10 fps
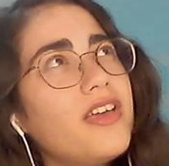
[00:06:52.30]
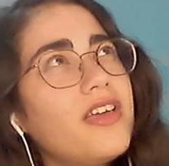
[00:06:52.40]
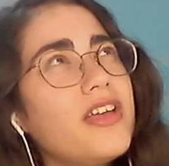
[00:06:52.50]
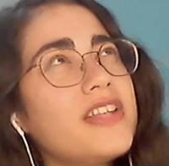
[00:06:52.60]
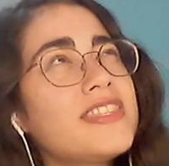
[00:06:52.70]

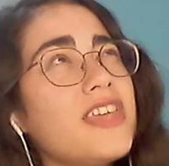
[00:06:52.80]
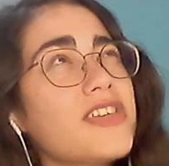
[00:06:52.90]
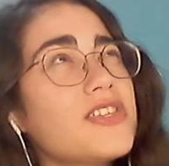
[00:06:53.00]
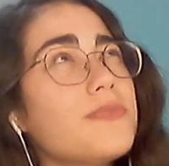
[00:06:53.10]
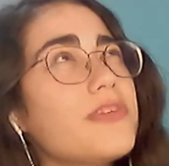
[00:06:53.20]
it's
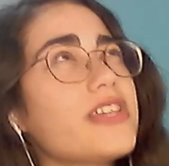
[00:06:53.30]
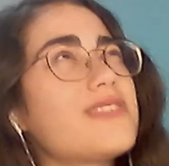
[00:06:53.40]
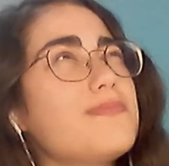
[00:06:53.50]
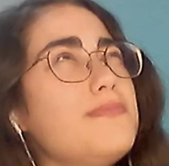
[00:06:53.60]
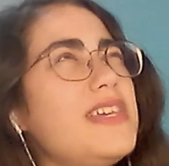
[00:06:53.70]
like
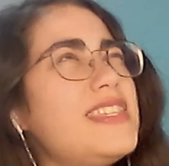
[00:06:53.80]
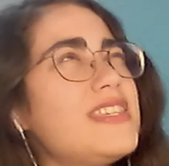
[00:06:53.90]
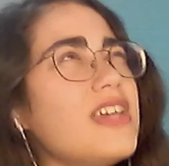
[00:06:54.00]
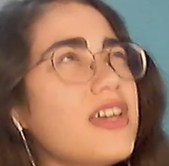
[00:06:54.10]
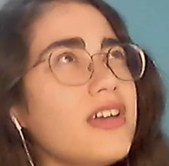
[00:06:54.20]
something's
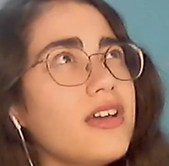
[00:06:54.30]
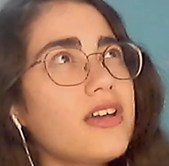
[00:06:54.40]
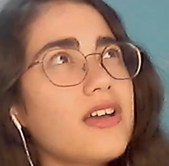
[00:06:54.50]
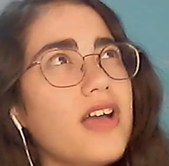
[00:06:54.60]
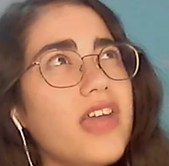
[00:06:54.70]
missing
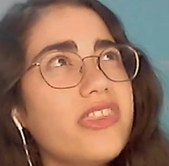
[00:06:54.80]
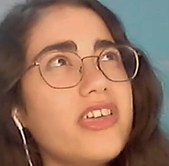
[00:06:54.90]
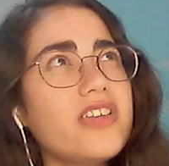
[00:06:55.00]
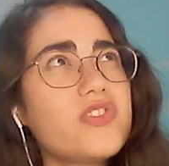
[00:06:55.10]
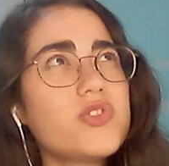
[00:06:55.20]
and
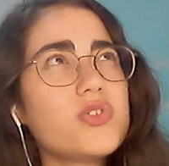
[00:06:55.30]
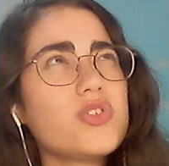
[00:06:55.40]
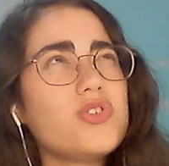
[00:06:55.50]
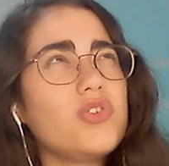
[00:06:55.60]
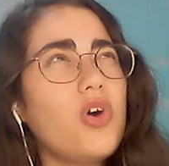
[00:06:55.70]
then it's
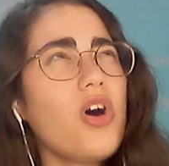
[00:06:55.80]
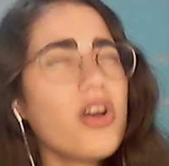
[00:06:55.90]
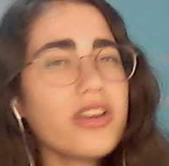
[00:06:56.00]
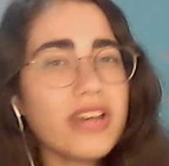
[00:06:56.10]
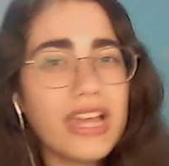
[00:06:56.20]

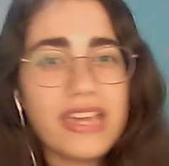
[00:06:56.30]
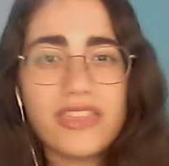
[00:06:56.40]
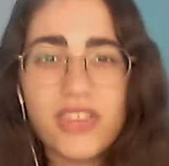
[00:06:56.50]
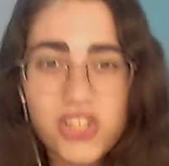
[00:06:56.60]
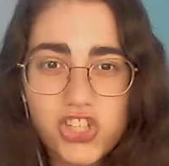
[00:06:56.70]
not.
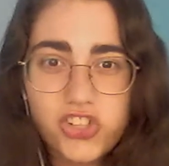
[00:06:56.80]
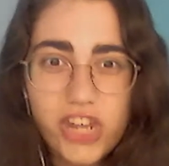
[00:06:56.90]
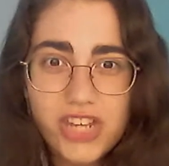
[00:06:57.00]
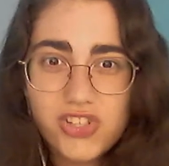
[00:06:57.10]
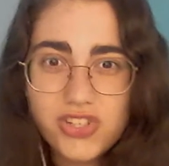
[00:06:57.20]
Like the
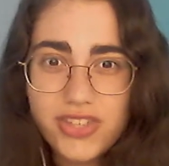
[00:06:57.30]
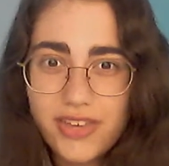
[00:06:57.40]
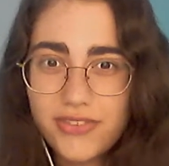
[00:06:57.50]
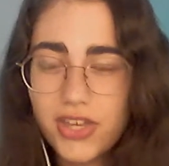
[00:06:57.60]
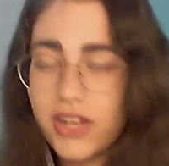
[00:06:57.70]
changes
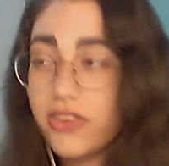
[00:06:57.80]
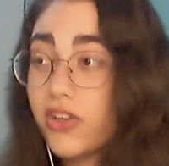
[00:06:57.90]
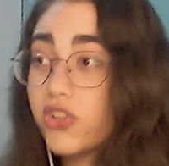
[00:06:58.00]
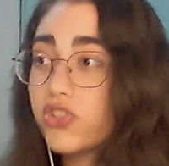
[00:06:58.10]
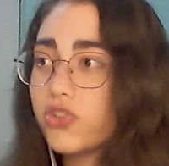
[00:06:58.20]
they've done,
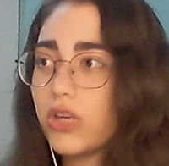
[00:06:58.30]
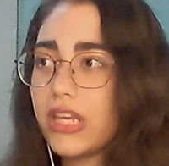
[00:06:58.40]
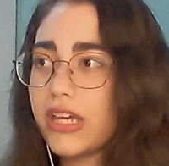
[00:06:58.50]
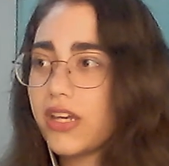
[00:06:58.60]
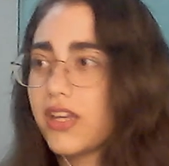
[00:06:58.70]
and they're so
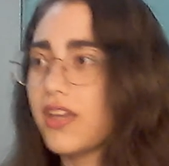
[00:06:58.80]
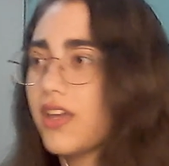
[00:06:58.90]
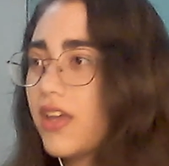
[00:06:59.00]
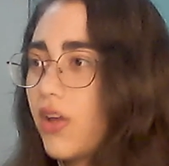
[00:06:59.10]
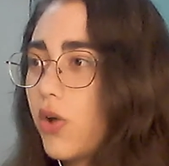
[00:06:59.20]
like,
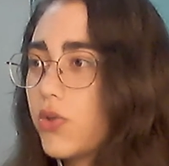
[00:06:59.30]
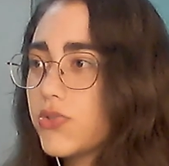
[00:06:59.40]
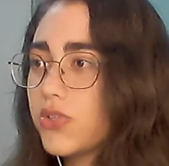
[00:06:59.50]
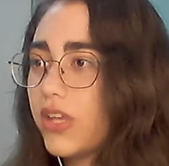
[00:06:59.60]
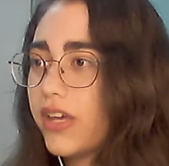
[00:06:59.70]

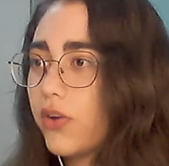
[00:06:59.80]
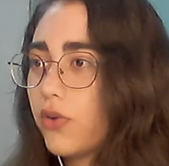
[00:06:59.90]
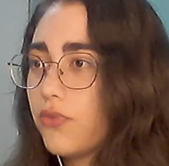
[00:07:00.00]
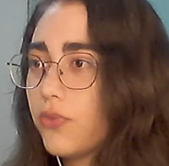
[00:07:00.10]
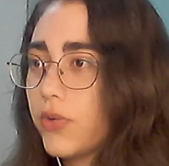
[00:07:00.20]
also like
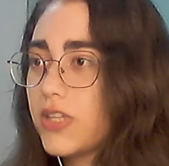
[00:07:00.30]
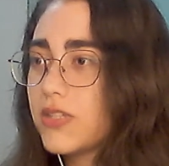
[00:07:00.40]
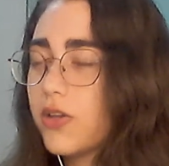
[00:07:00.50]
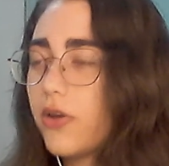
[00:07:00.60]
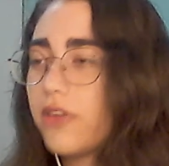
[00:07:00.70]
her
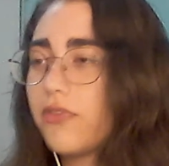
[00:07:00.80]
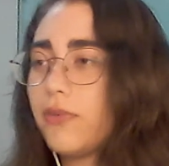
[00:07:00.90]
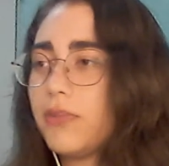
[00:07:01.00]
voice going from